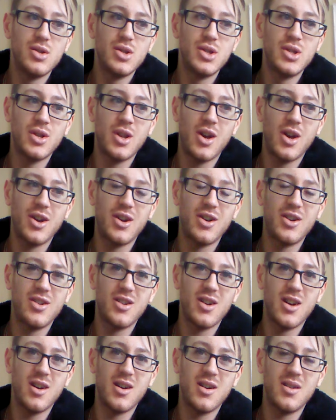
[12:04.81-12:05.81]
so
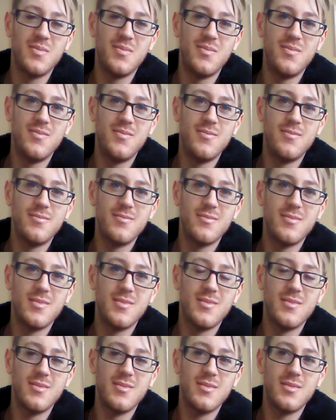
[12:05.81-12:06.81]

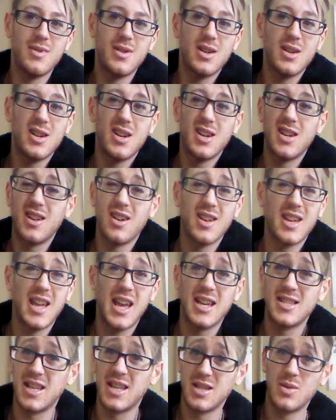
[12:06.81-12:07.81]
I
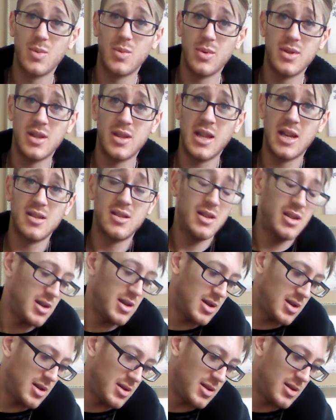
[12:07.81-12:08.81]
guess that's
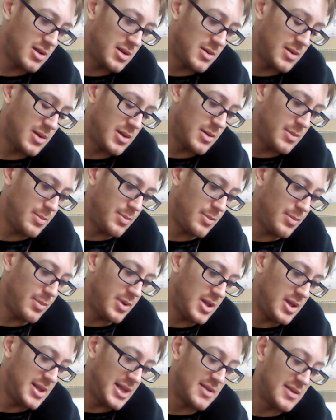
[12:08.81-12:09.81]

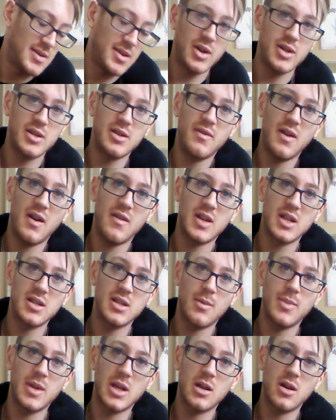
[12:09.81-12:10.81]
the downside of having
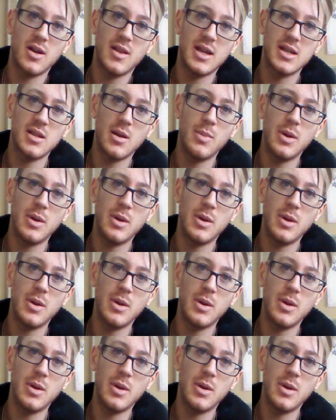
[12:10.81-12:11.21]
something like that.